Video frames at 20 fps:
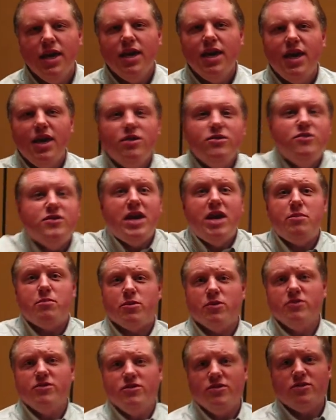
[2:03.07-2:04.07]
Here's that
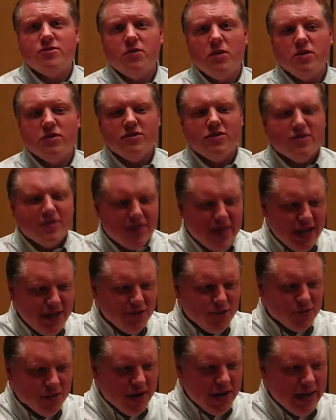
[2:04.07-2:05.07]
person's focus.
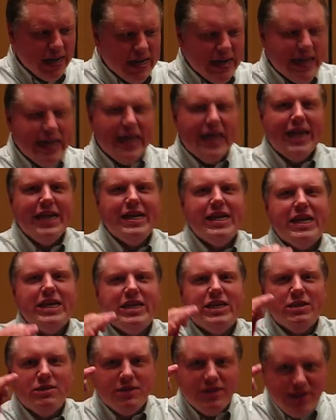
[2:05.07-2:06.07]
That's right,
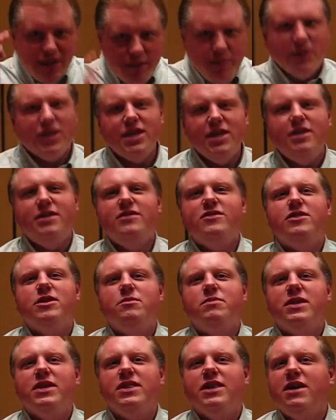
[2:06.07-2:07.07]
typically on
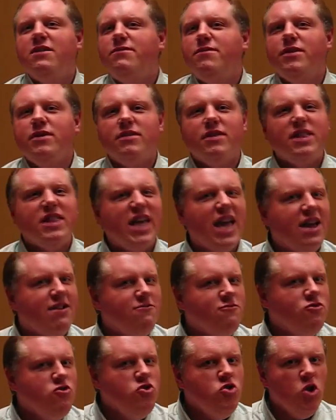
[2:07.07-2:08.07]
something they feel that they
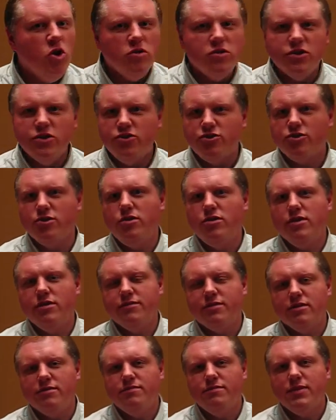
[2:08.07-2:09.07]
have no control
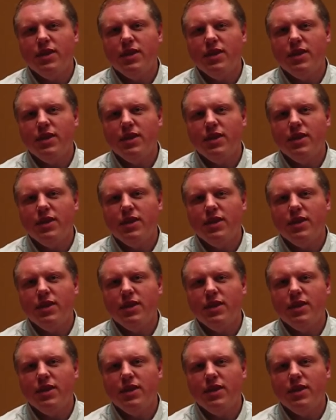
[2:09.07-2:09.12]
over.